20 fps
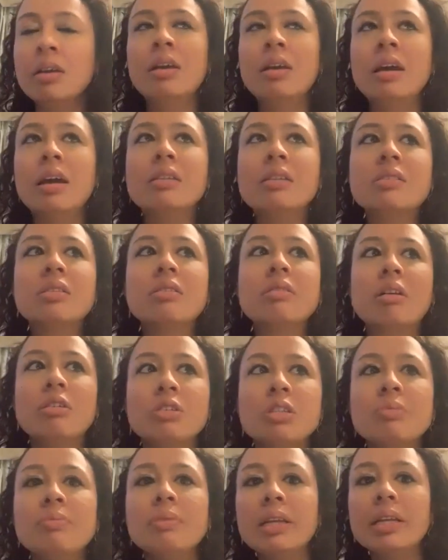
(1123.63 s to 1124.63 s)
And so
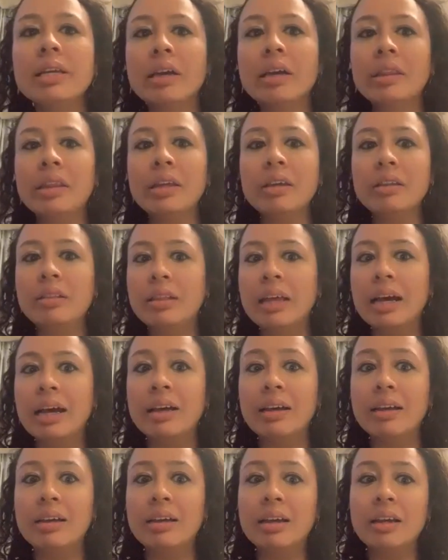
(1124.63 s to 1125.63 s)
ultimately I think
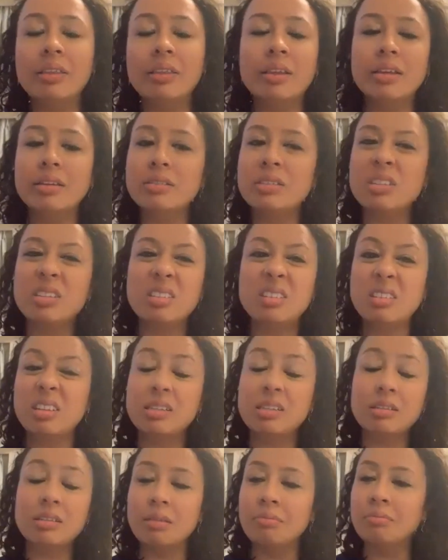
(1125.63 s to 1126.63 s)
that, and then just,
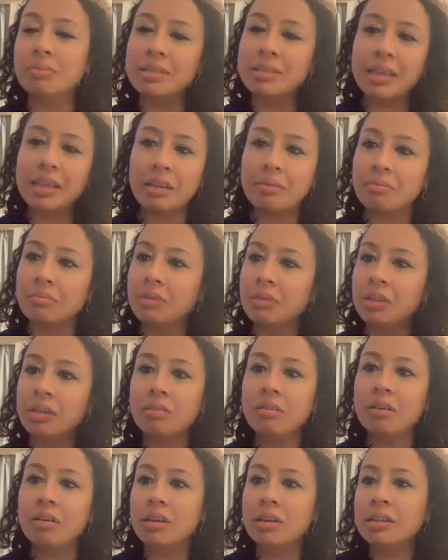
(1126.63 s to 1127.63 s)
it's a numbers game,
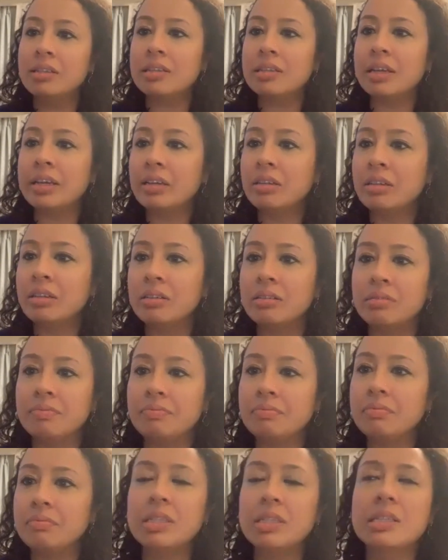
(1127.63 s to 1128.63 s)
it's
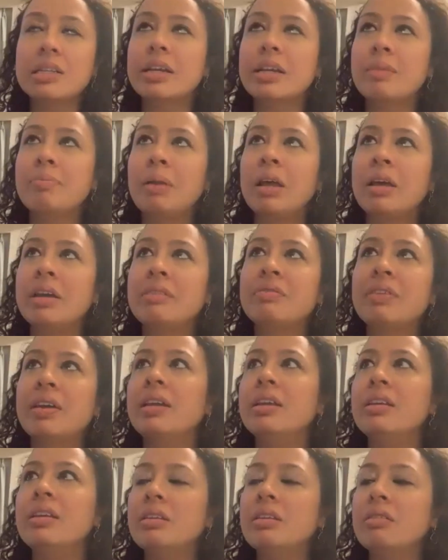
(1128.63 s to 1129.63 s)
like applying for
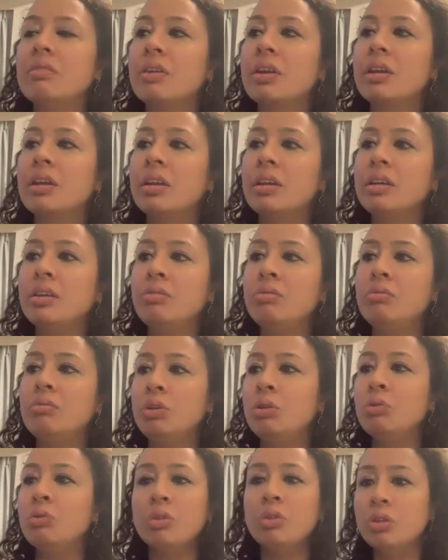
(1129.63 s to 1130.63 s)
anything, right? Like
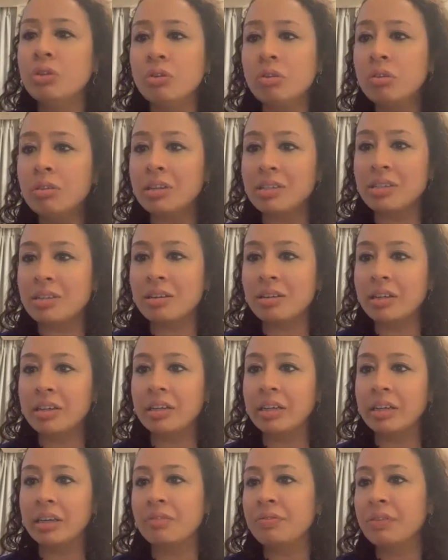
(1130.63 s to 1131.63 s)
you're not necessarily
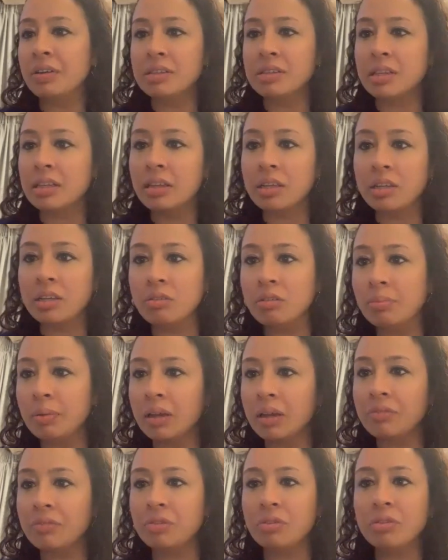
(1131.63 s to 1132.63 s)
going to get the first thing that you
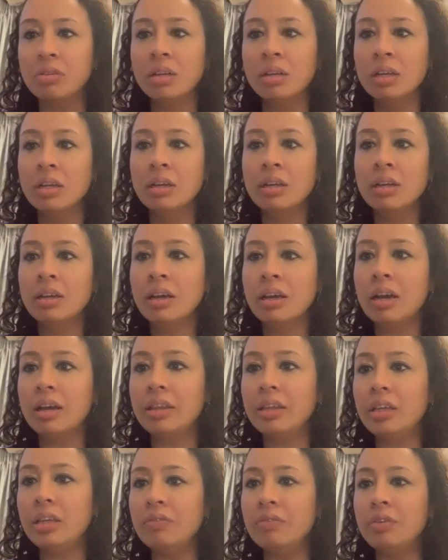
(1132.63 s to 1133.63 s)
apply for. I
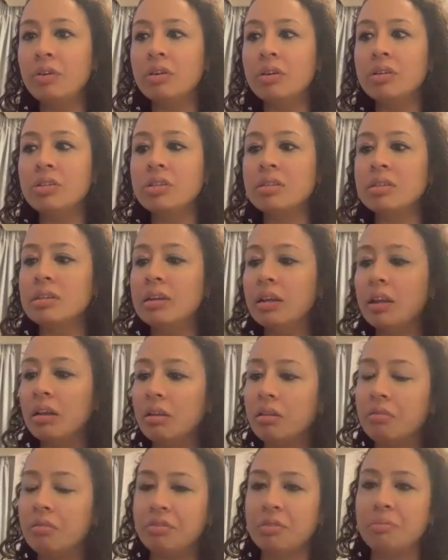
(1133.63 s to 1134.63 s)
think you've got to just
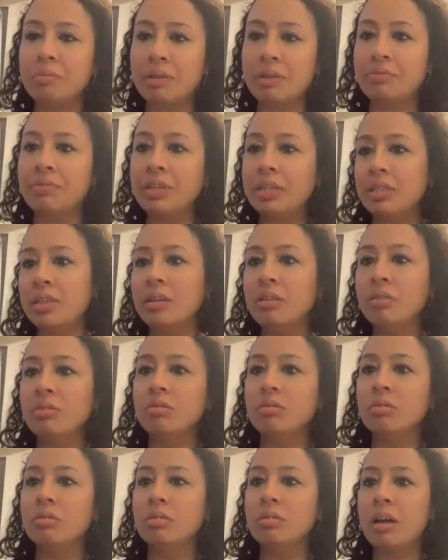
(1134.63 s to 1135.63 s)
learn from every
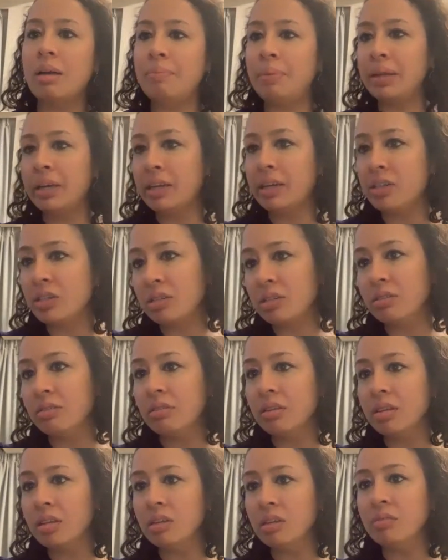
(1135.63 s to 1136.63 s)
single
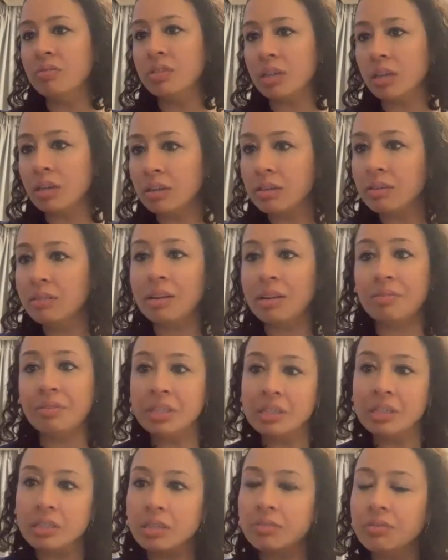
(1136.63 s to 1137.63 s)
application that you've done, every
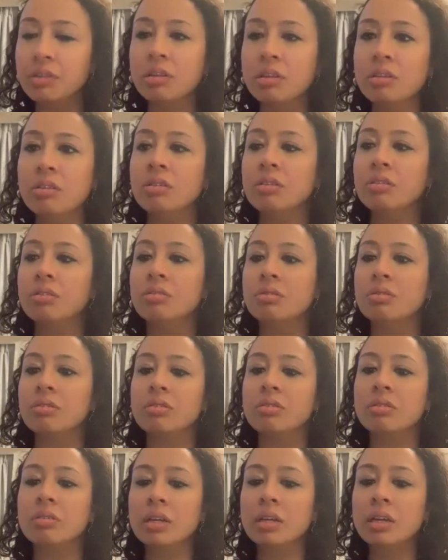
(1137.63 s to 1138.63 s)
interview that you go through,